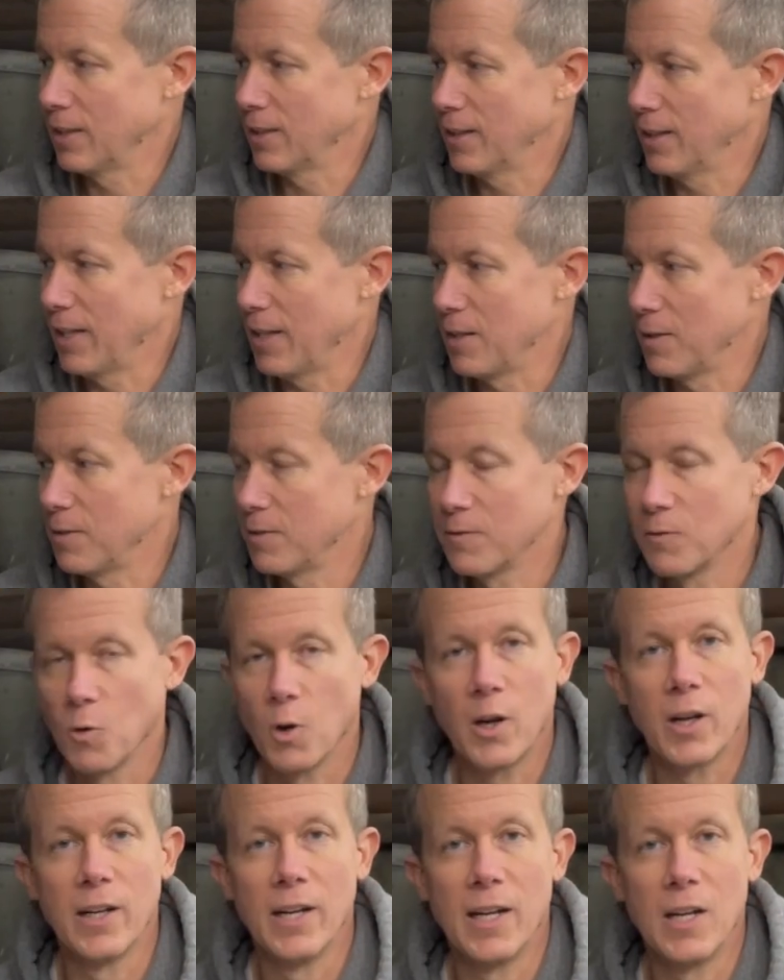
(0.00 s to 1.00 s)
hey,
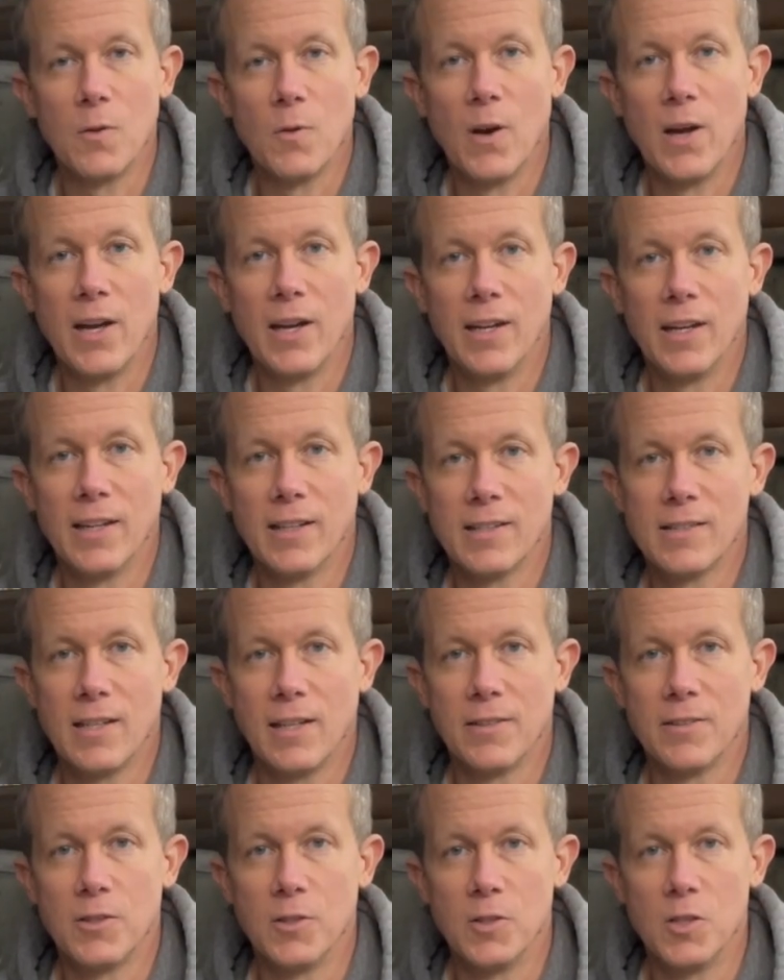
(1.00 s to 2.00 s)
working anyway, and it's
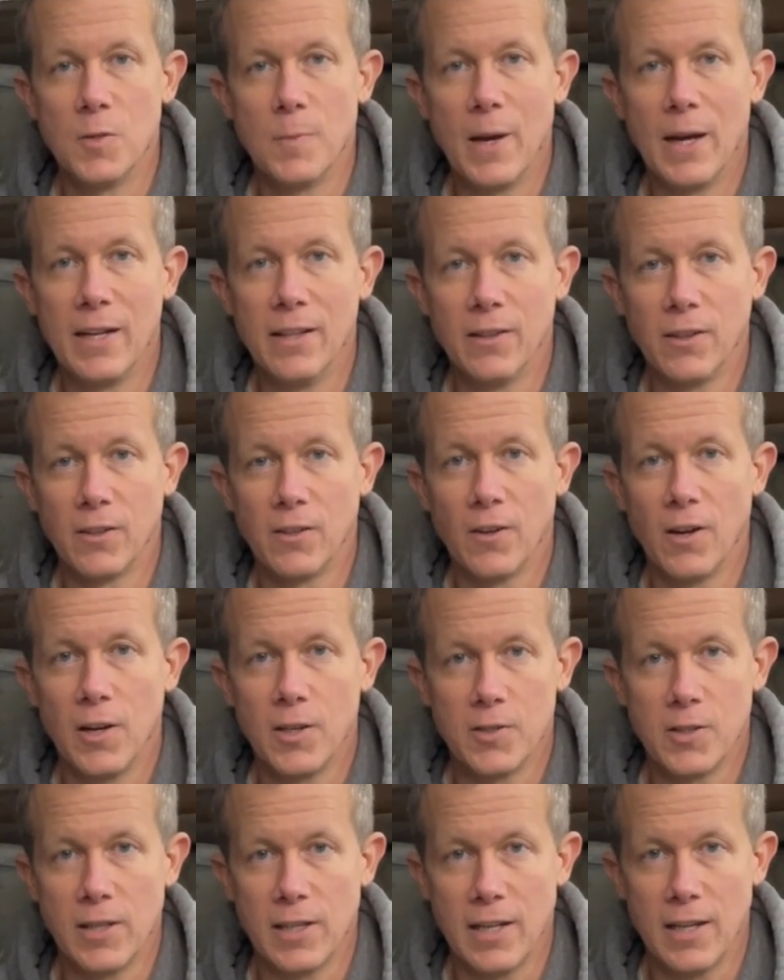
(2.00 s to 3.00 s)
not too bad in the
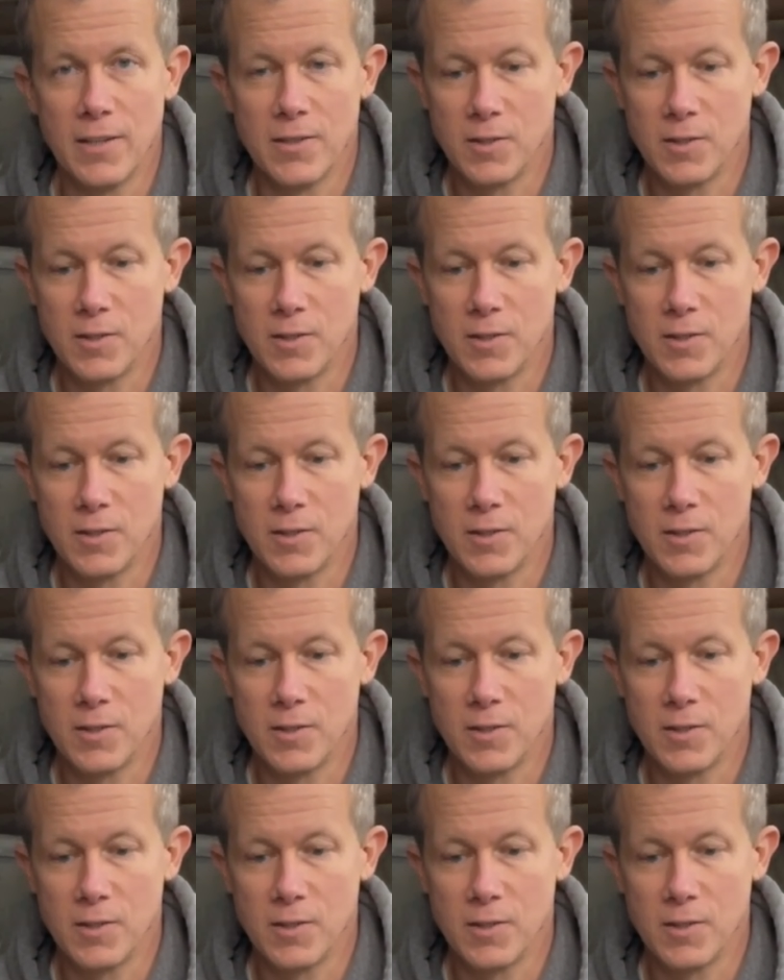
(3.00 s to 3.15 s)
garage right now,